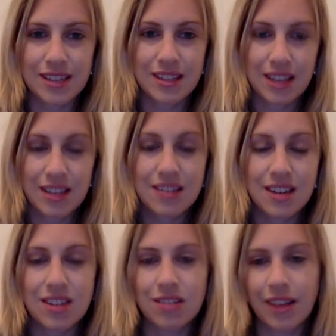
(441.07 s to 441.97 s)

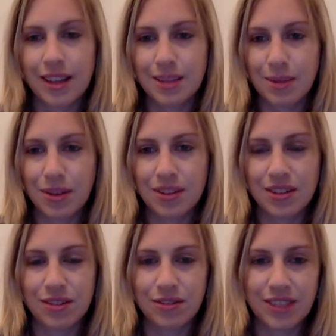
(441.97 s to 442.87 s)
international experts in
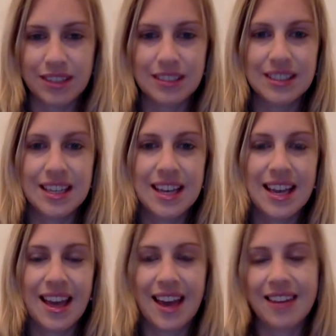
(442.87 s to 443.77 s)
your field,
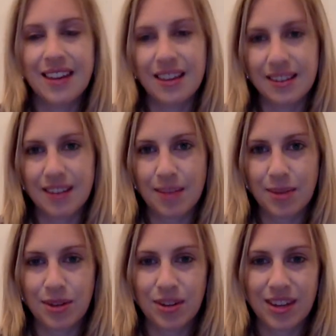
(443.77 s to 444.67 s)
and they examine
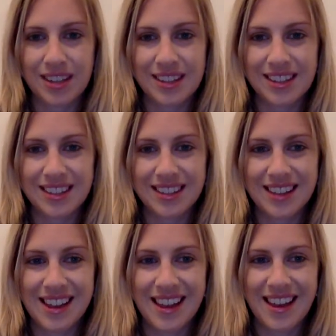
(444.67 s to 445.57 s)
your thesis.
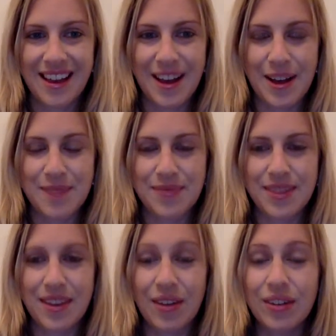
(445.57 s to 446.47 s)

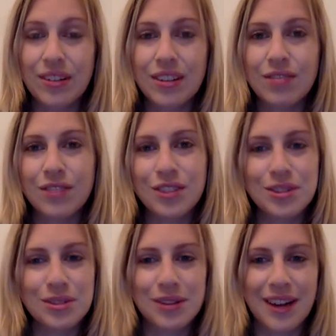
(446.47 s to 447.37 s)
The only
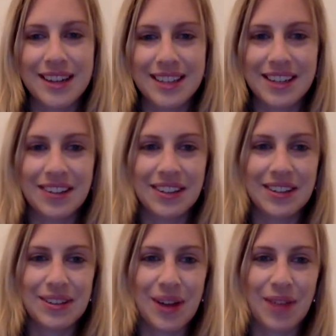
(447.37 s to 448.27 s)
official criteria
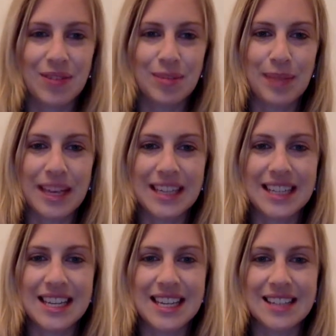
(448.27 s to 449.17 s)
you have to meet
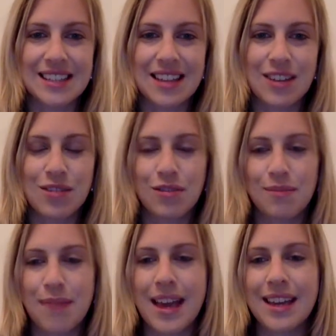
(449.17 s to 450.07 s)
is that you've
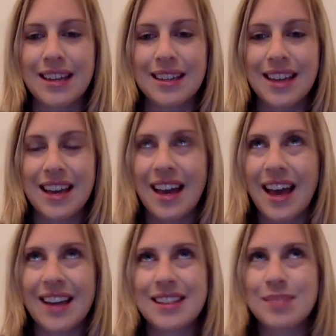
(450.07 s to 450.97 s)
made
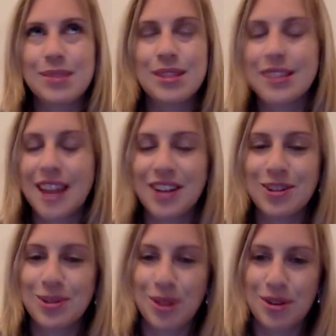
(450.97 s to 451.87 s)
a
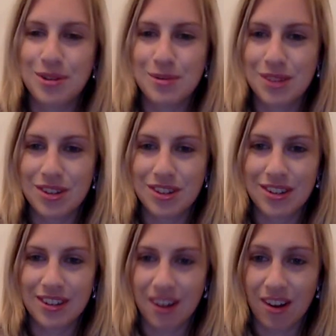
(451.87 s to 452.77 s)
substantial contribution
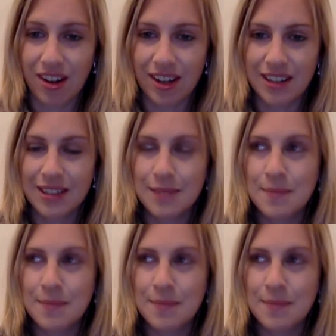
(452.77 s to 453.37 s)
to knowledge,